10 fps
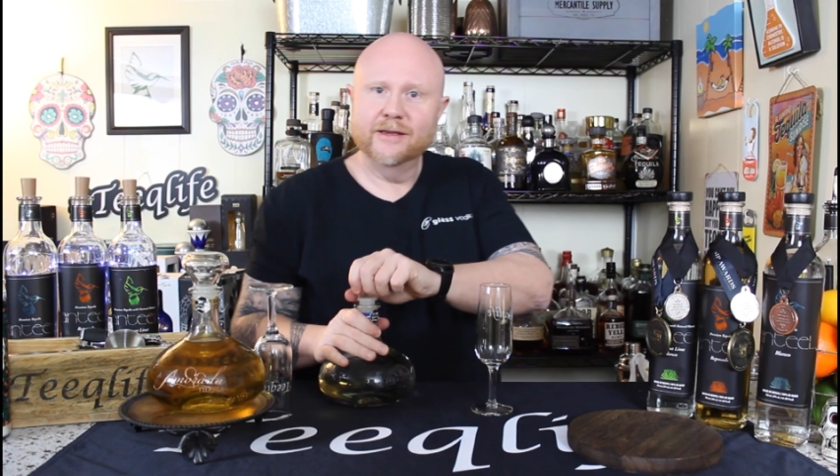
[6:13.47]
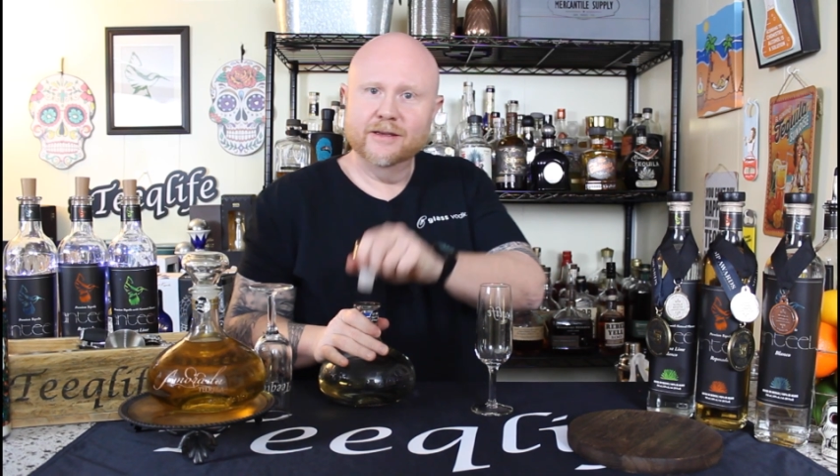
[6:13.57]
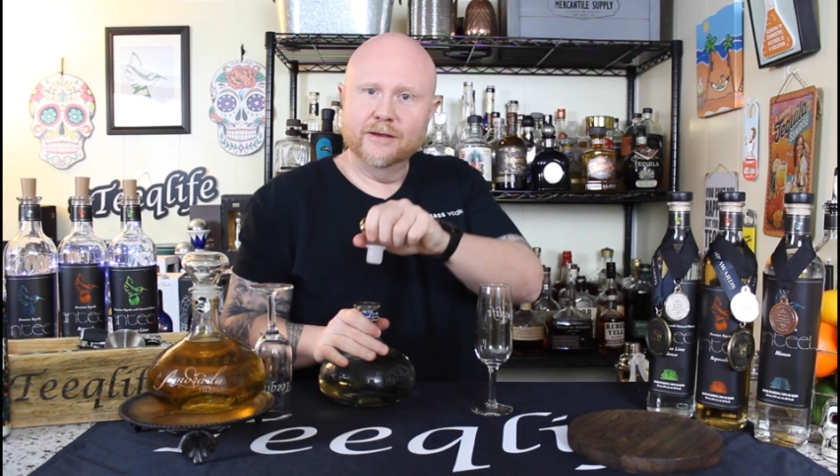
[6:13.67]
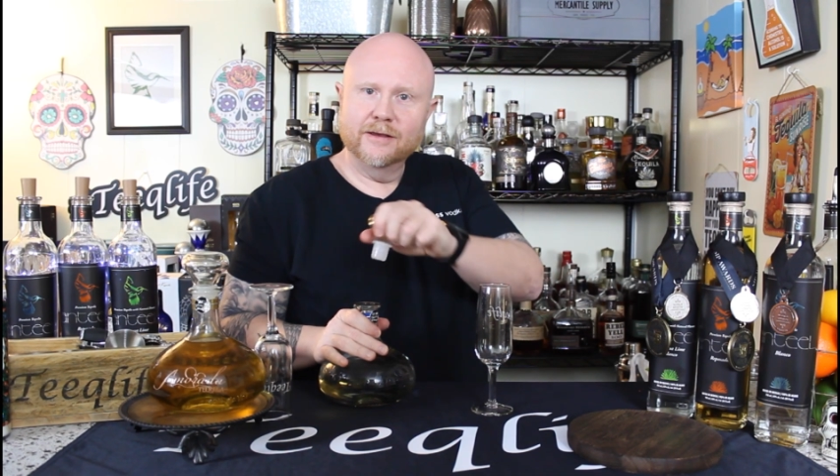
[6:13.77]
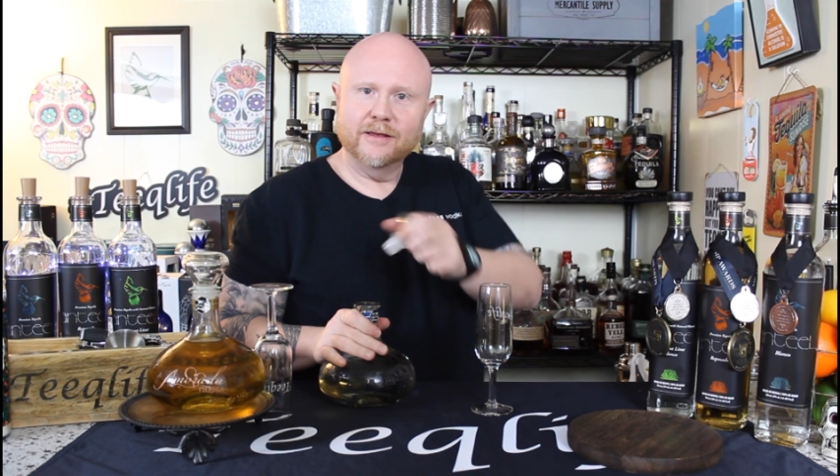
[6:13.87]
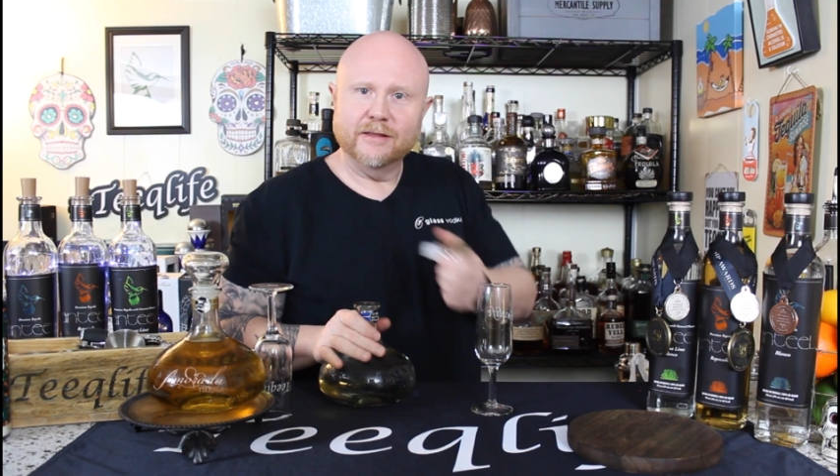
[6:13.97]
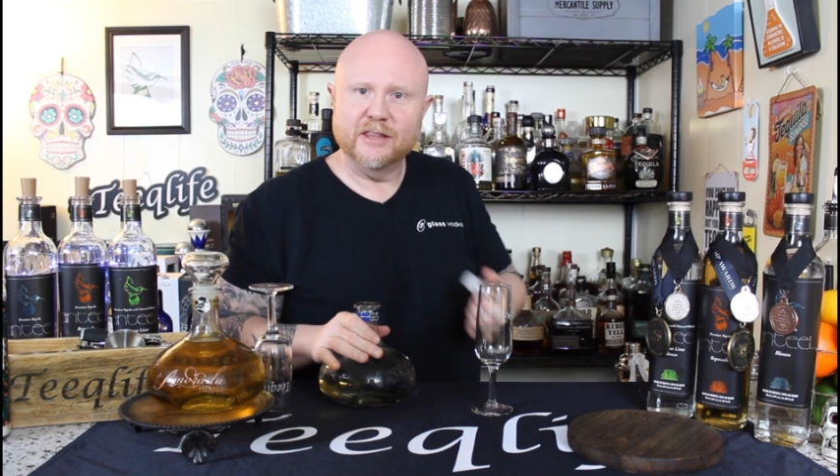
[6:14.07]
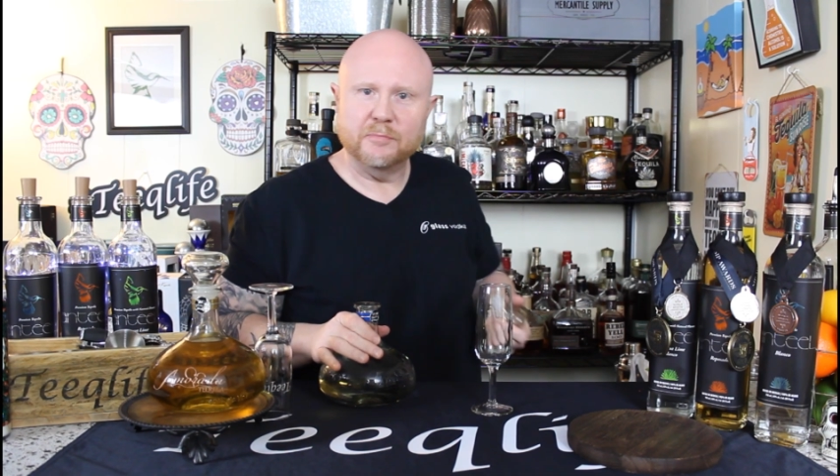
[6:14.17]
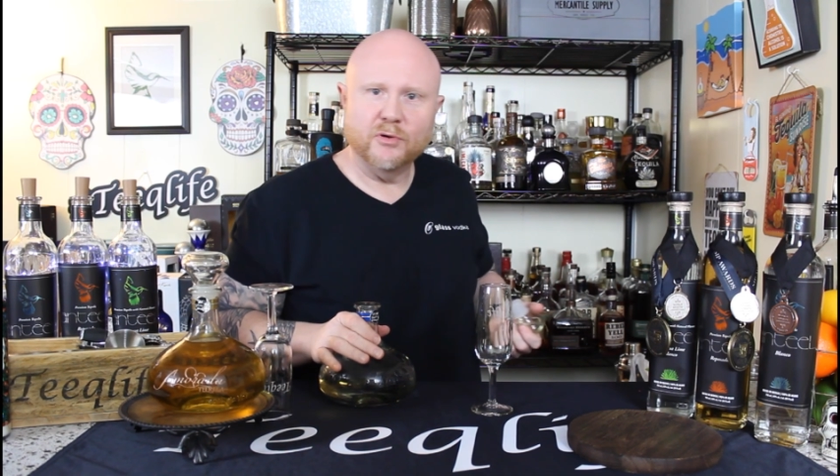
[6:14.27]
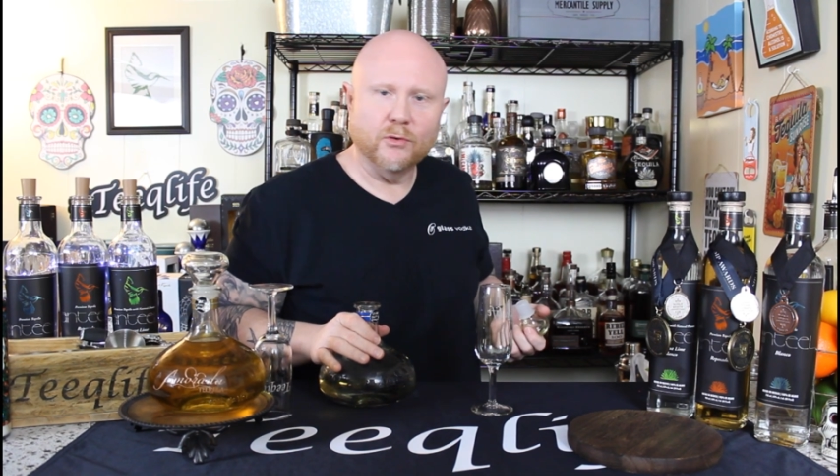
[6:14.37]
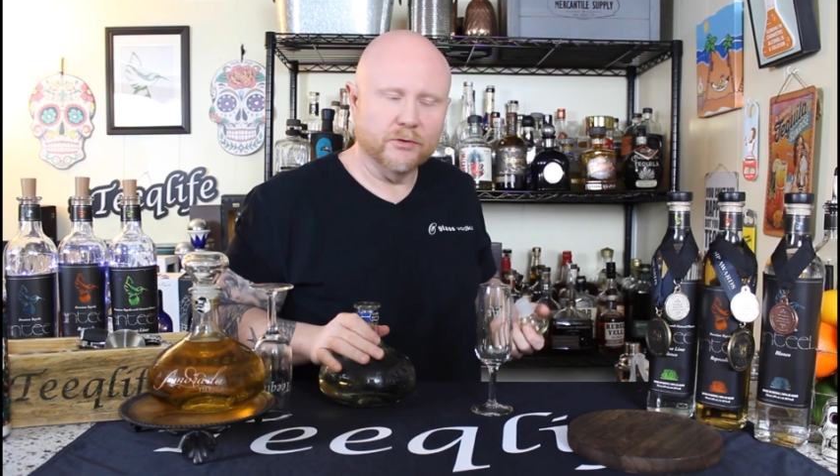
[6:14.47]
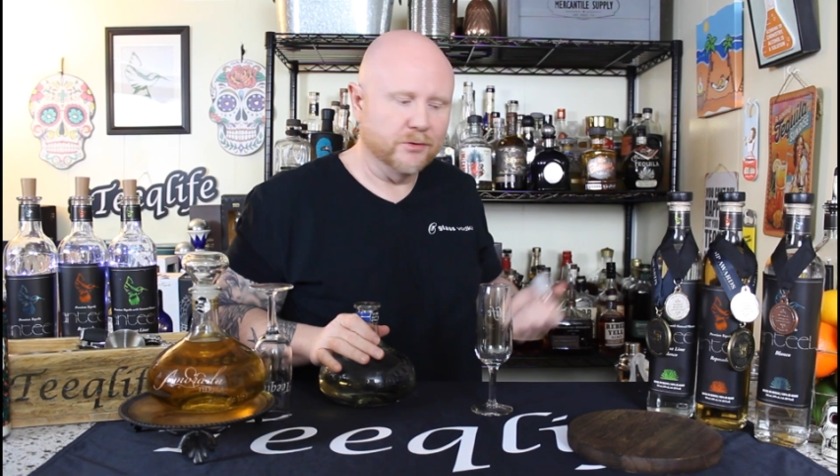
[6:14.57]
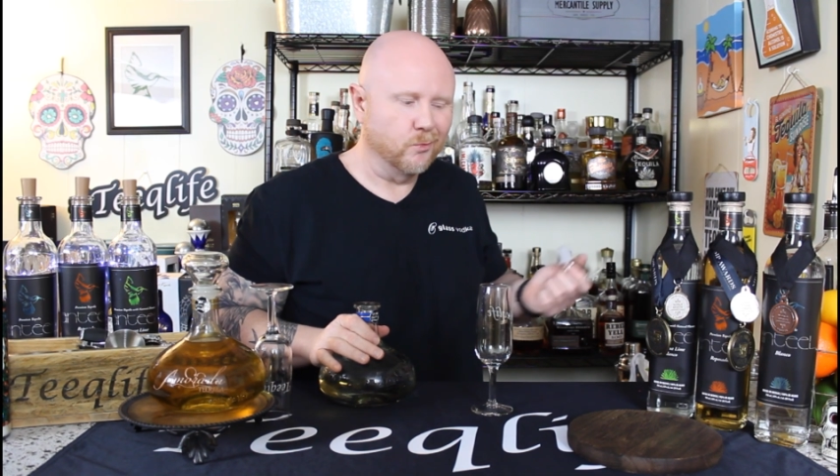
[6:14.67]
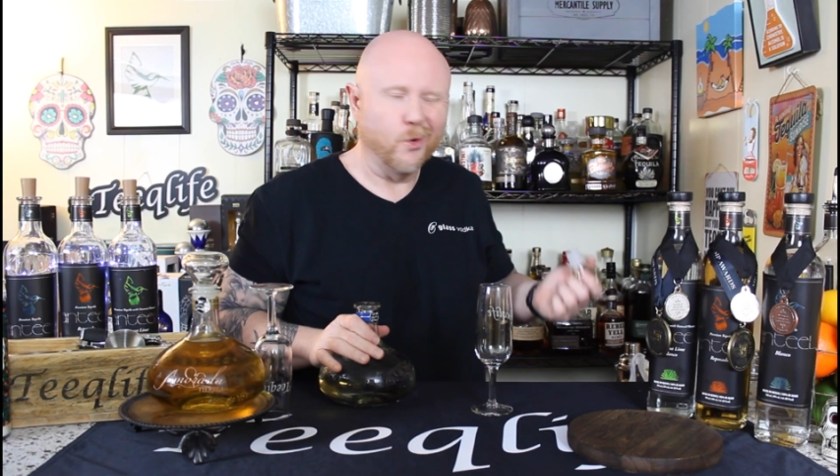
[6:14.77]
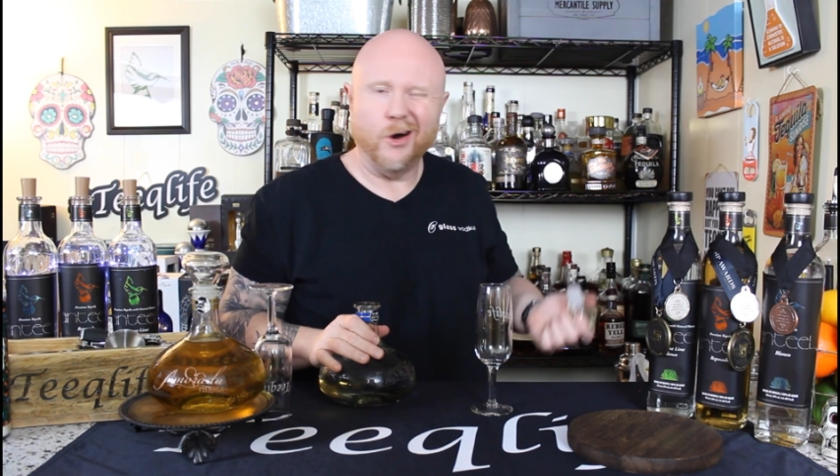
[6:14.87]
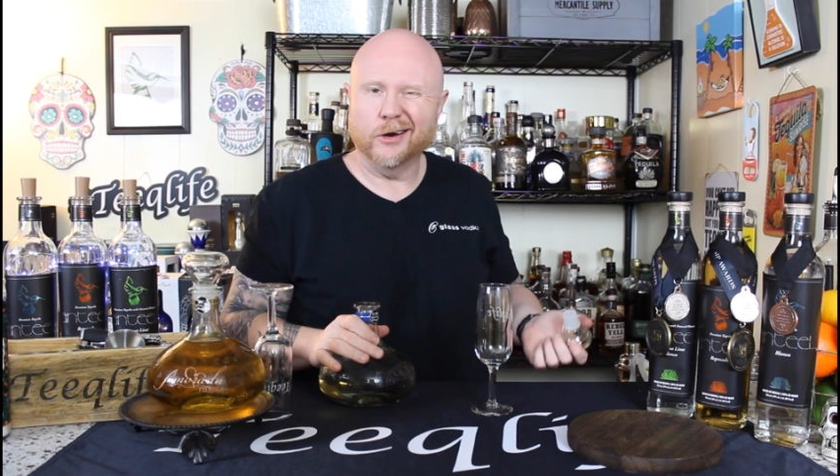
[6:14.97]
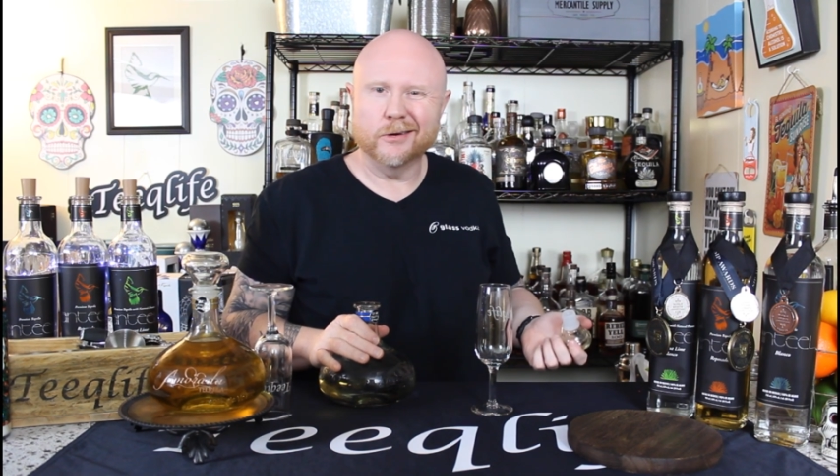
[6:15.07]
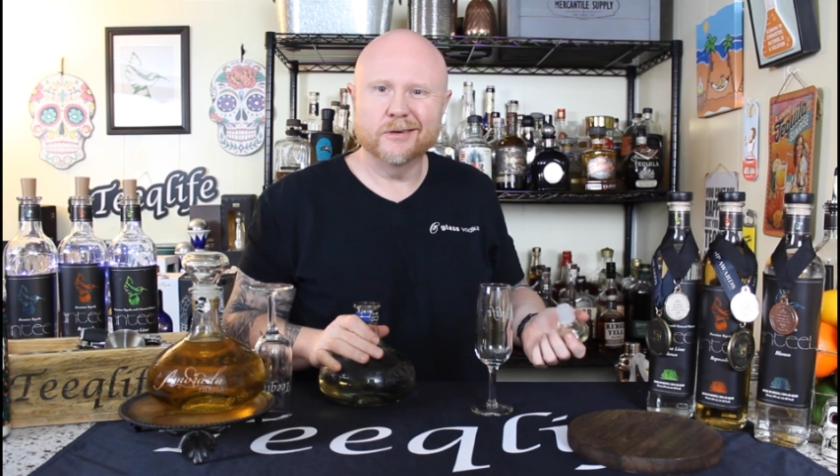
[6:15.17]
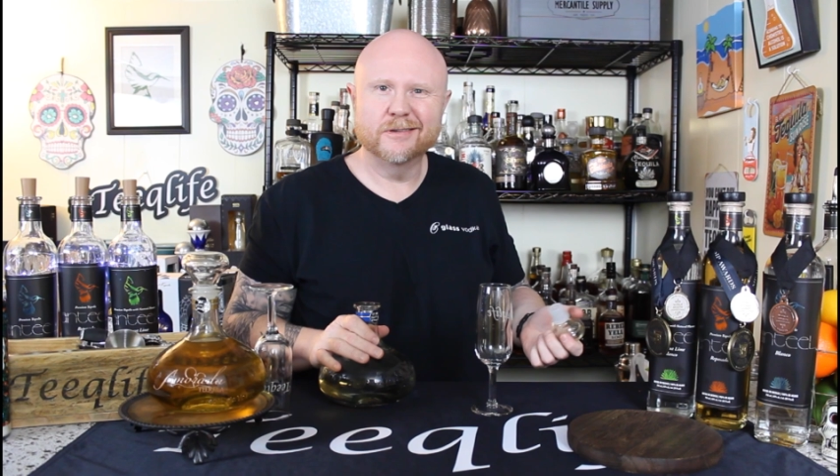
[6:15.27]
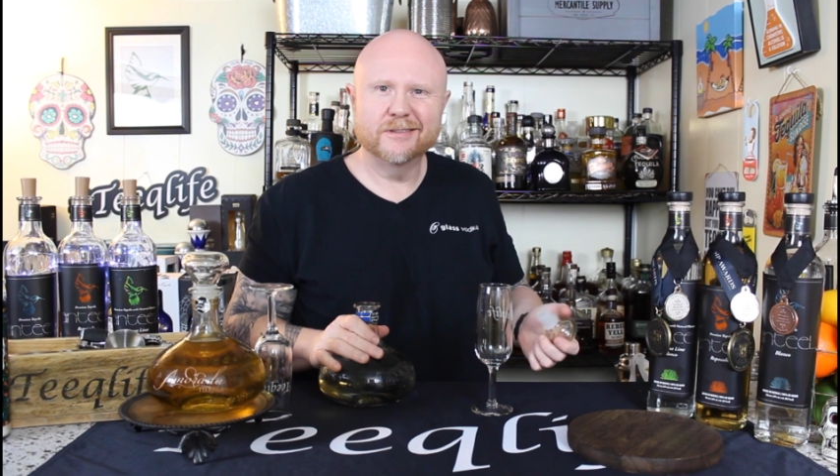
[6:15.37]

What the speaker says: and then they pour you water.